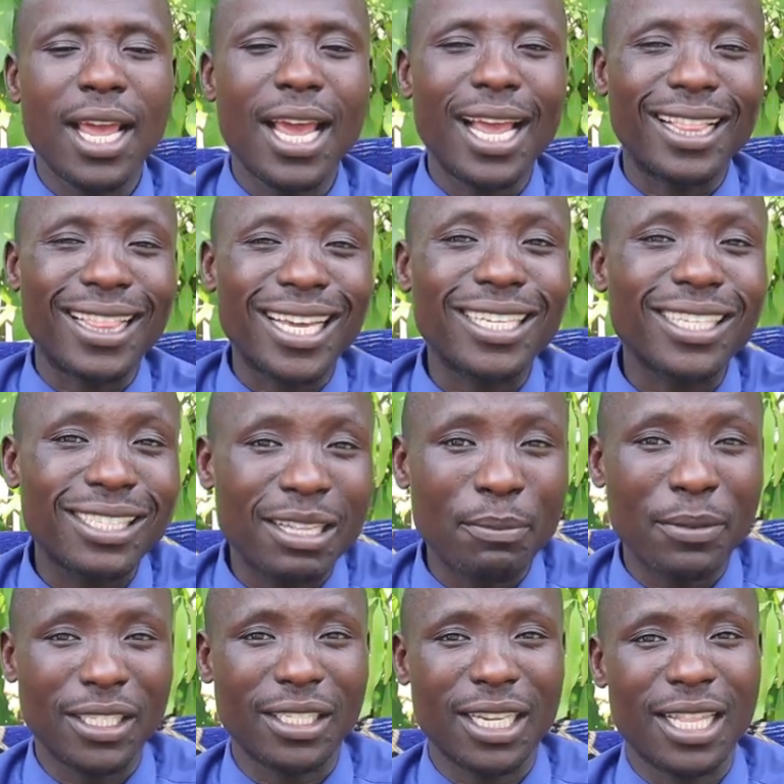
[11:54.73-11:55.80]
And that is the
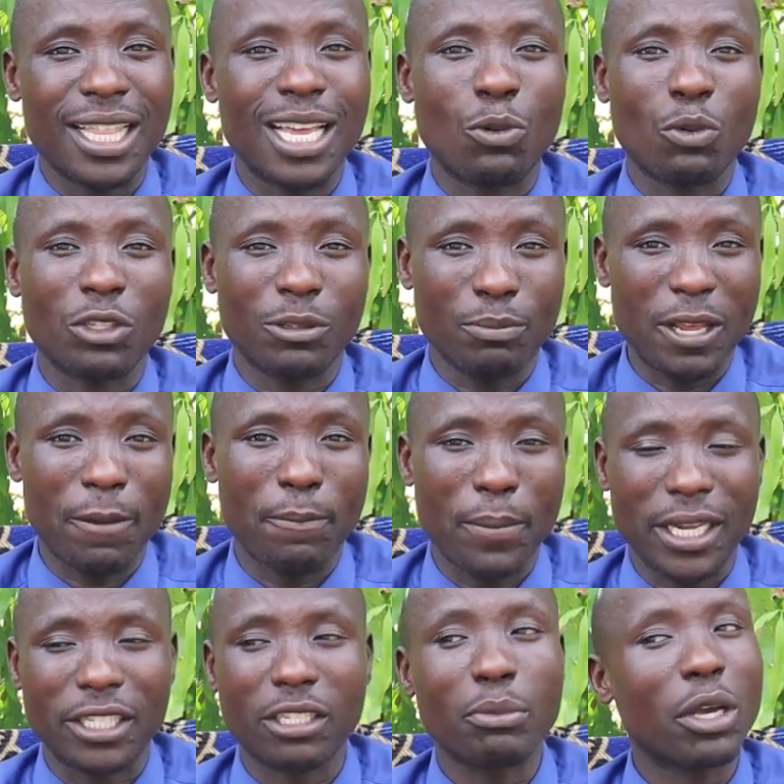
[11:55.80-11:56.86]
message that was being passed.